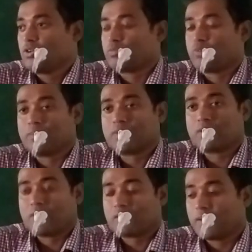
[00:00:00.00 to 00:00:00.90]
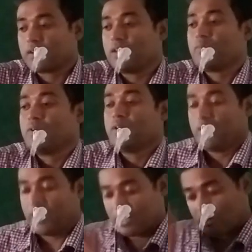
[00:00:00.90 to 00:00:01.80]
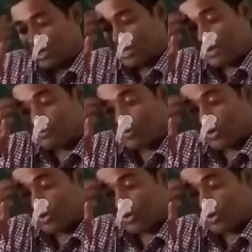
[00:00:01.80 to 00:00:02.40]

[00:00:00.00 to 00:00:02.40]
So from that perspective, it has got immense